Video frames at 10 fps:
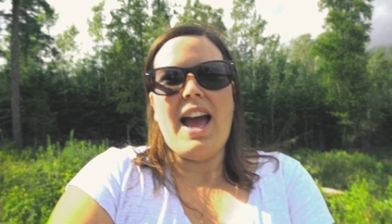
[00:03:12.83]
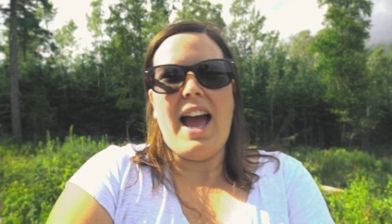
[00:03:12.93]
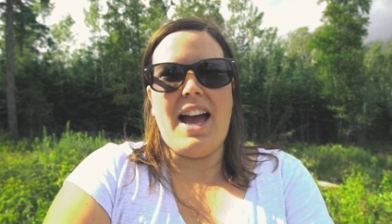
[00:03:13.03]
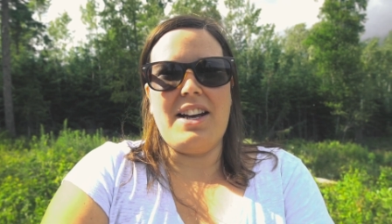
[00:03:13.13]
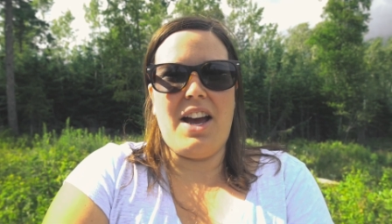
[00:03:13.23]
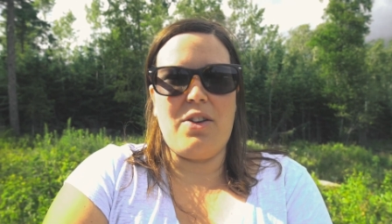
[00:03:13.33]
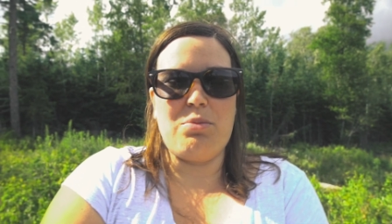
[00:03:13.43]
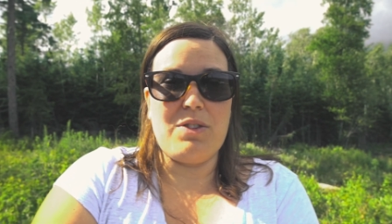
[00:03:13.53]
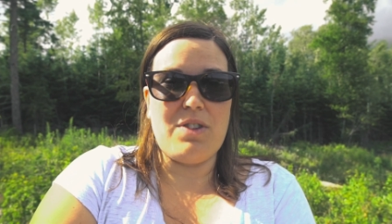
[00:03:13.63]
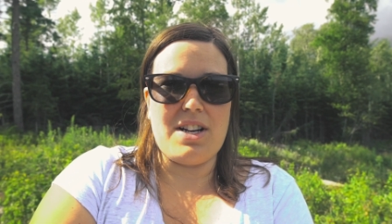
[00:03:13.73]
and have
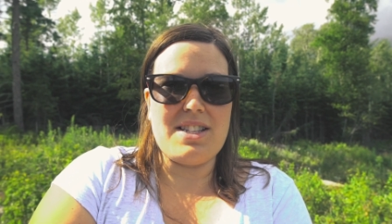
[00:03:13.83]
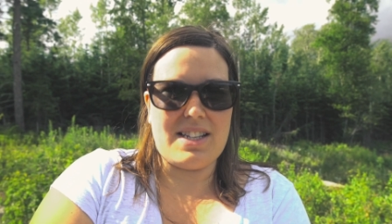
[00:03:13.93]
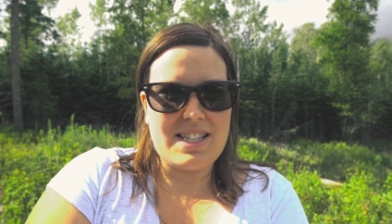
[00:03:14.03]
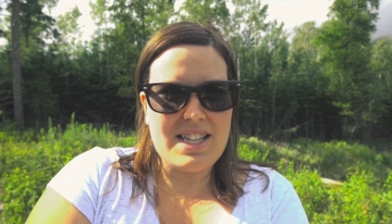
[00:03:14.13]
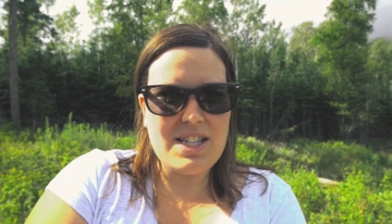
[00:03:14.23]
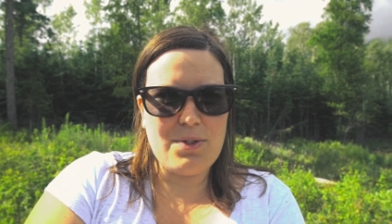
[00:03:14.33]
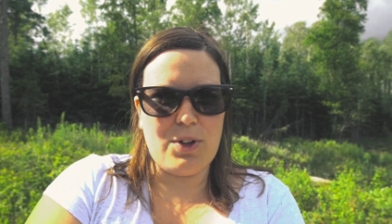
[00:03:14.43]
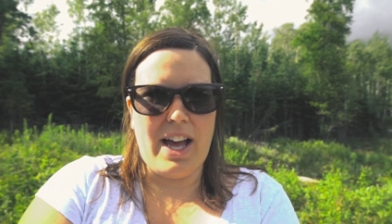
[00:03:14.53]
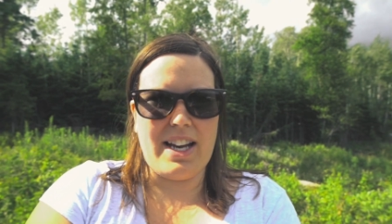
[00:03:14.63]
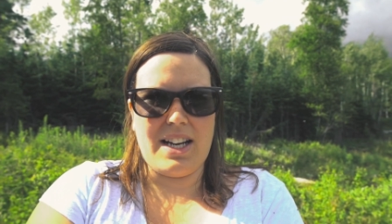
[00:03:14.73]
been very
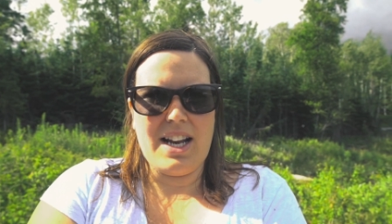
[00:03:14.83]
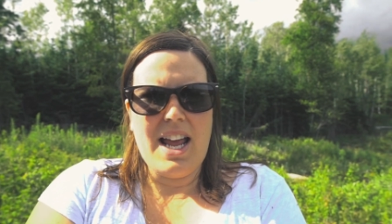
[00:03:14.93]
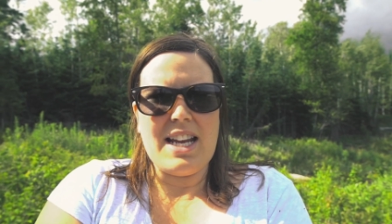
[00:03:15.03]
successful at it,